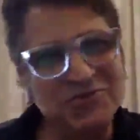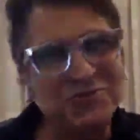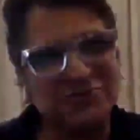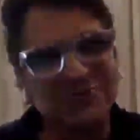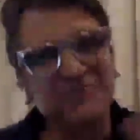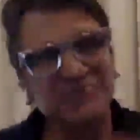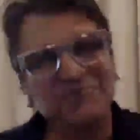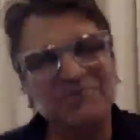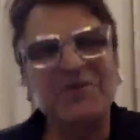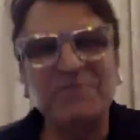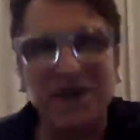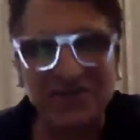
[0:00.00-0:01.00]
These have
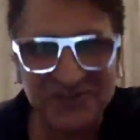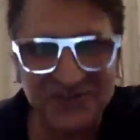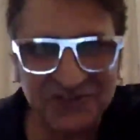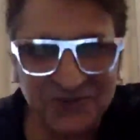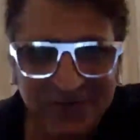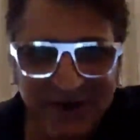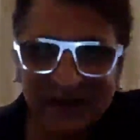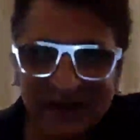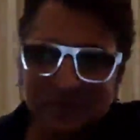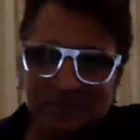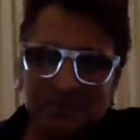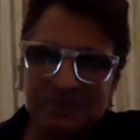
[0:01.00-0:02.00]
been two
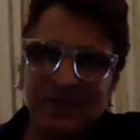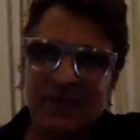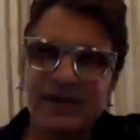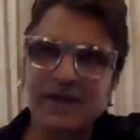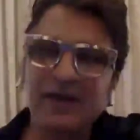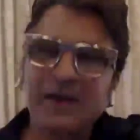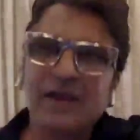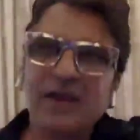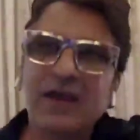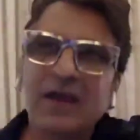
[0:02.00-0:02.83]
big passions of mine.